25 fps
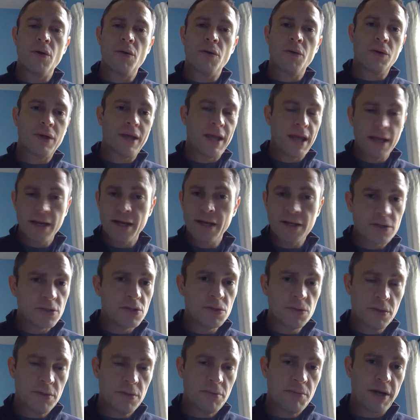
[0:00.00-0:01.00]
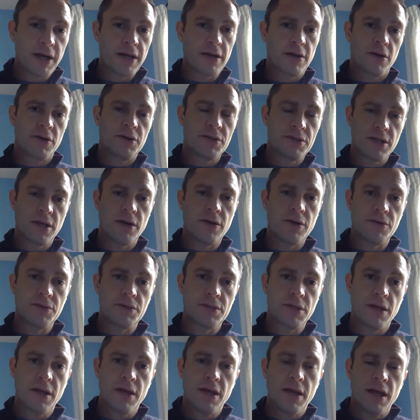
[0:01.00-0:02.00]
cannot do it by
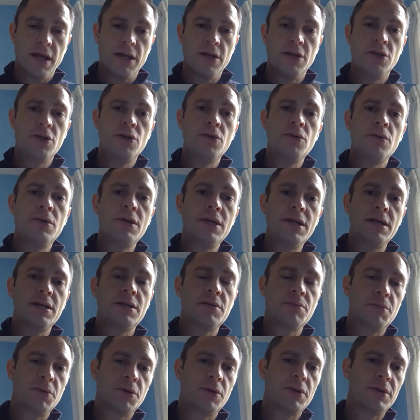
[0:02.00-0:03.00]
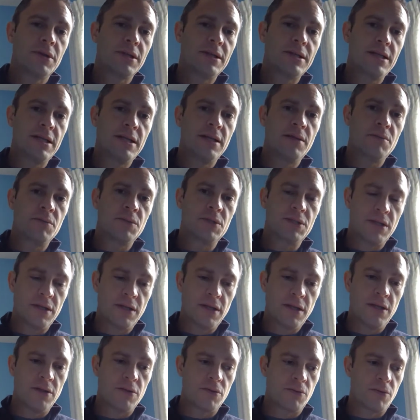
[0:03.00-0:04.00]
ourselves. And you need to put the teams
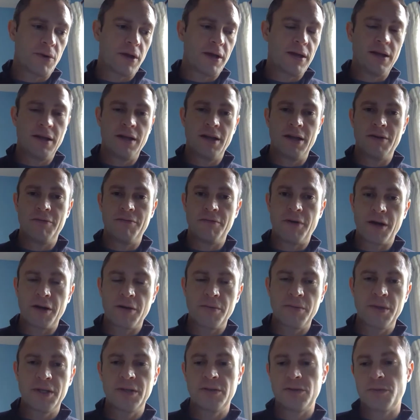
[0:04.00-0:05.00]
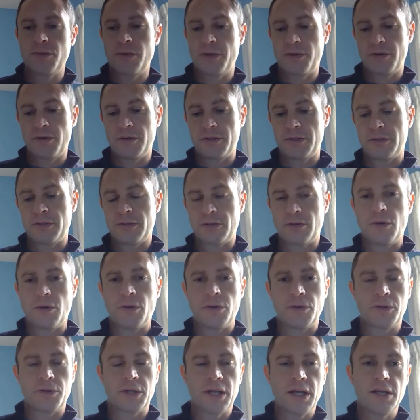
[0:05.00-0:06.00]
in the right environments, whether it's
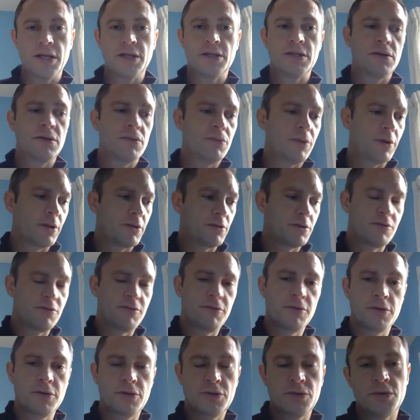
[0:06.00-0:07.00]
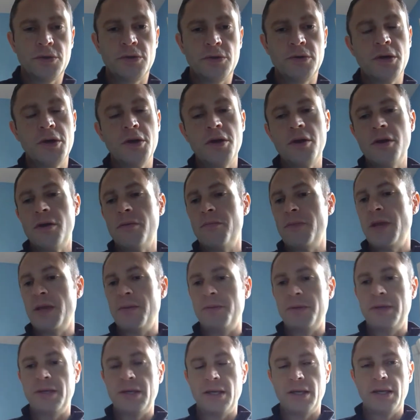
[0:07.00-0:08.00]
co-location, whether it's virtual,
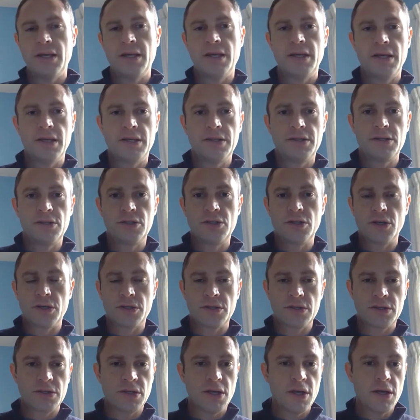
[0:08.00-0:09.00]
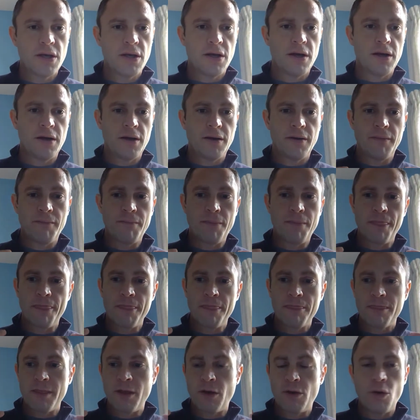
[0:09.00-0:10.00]
maybe it is just
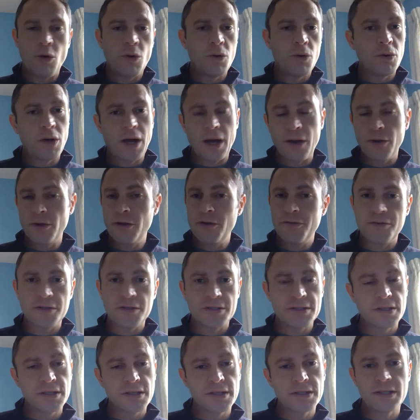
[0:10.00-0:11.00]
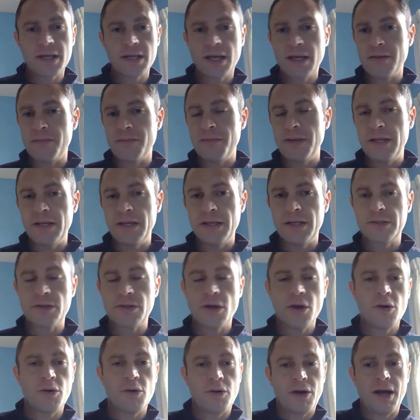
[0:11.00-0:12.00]
how you facilitate meetings
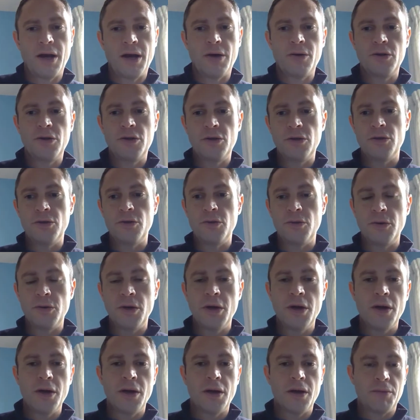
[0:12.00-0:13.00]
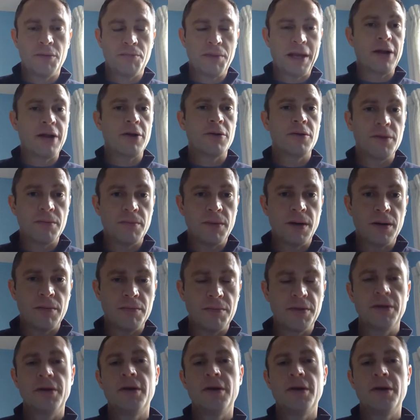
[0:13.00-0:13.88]
or how you pair them up.